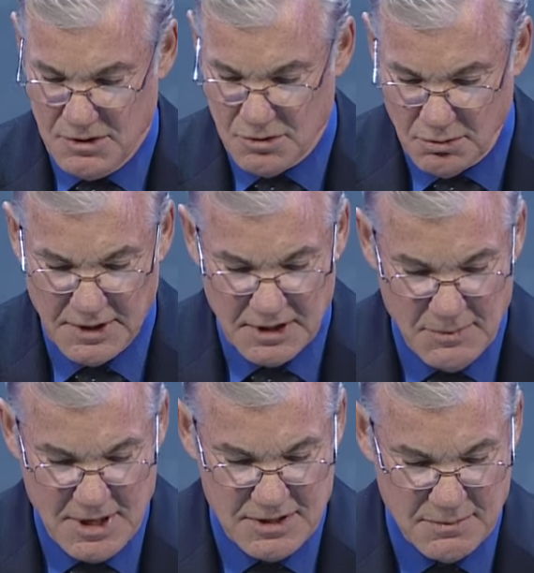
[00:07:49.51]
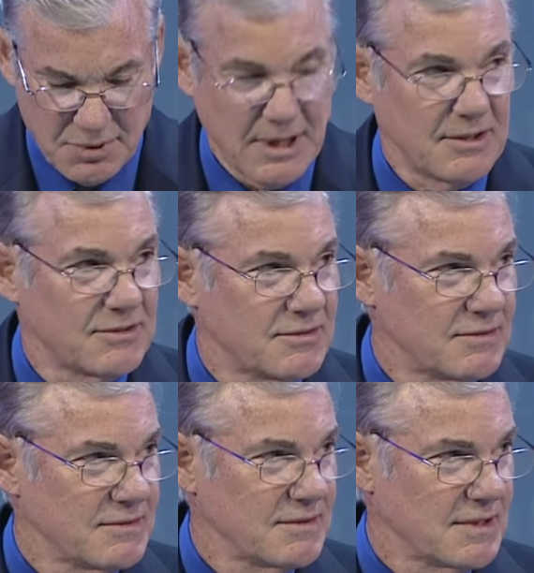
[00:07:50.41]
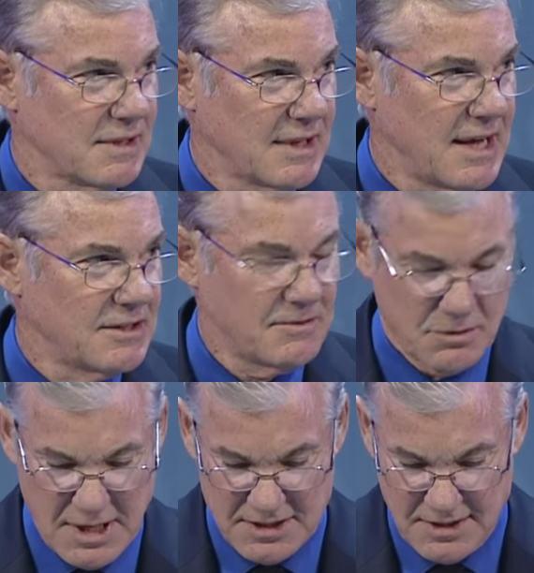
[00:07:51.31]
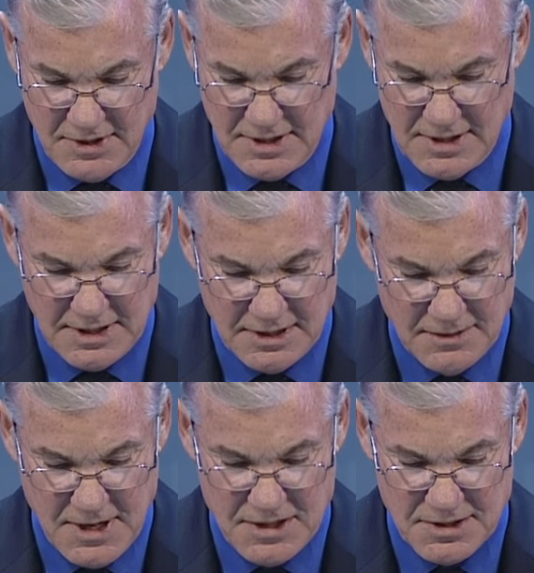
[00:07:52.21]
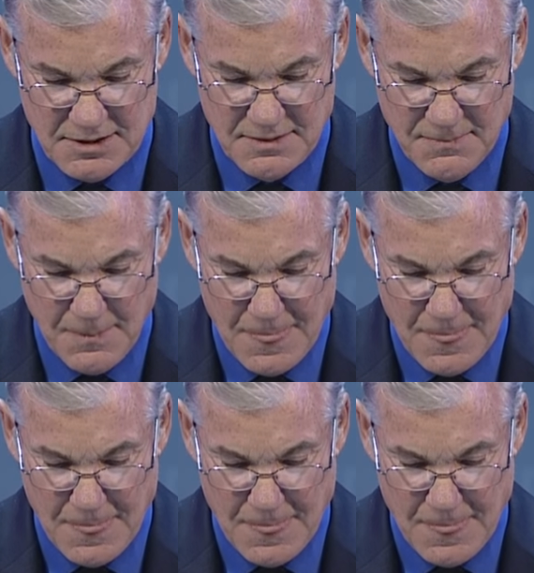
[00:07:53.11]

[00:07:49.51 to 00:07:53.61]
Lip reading: truly an amazing place, a land of creativity and innovation.